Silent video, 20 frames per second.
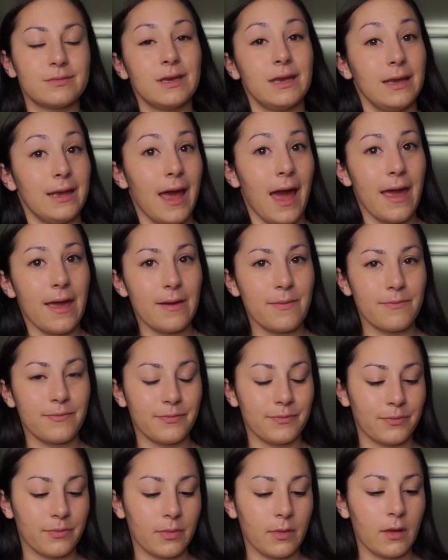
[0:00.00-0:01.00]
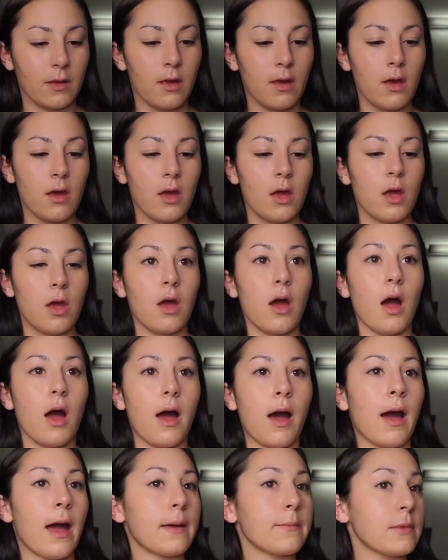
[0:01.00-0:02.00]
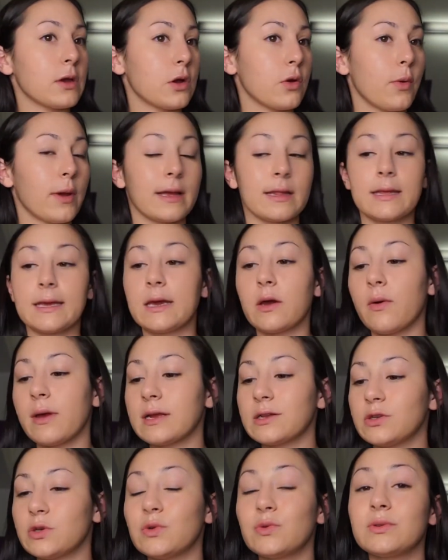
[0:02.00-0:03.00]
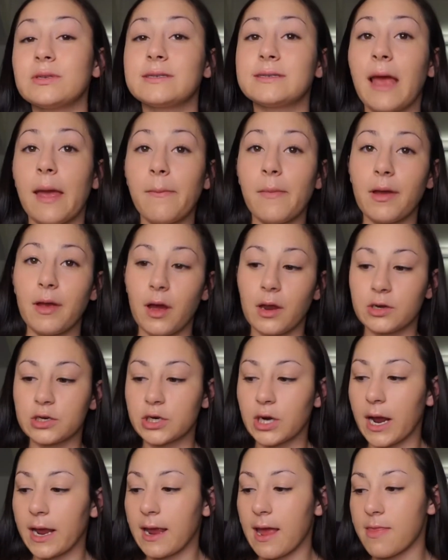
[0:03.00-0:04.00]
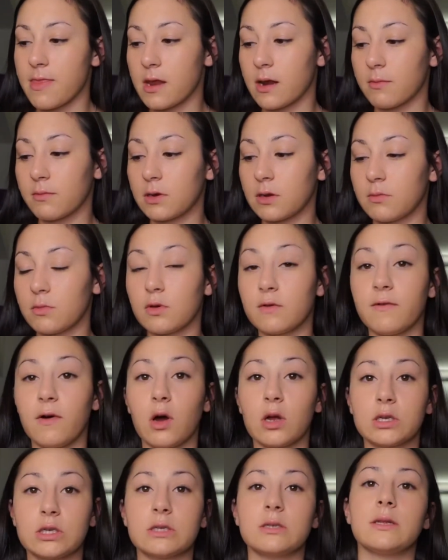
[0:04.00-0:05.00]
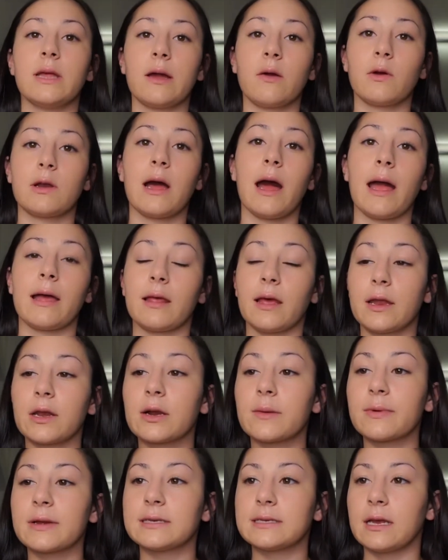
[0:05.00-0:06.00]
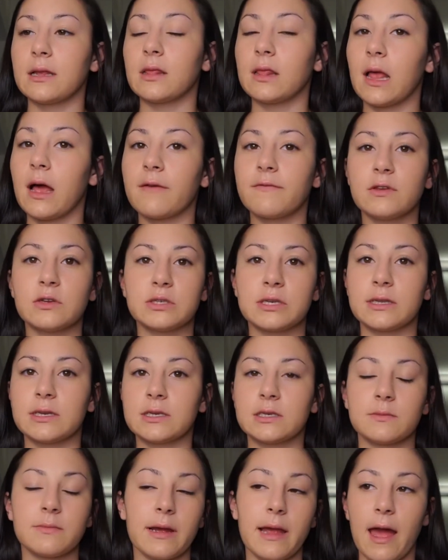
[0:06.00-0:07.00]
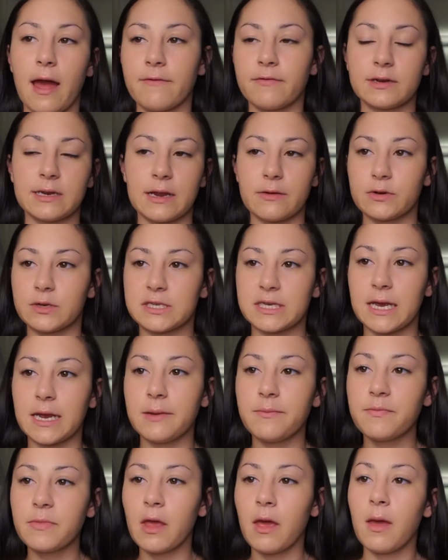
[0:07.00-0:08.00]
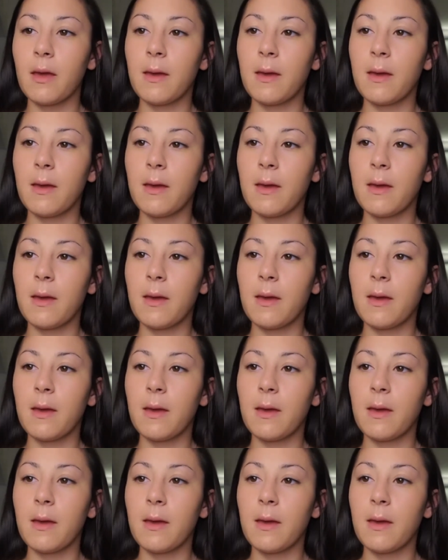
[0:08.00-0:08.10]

Yay. I'm quickly going to set my under eye and then I'm going to move on to liquid highlighter because I love using this in my everyday routine.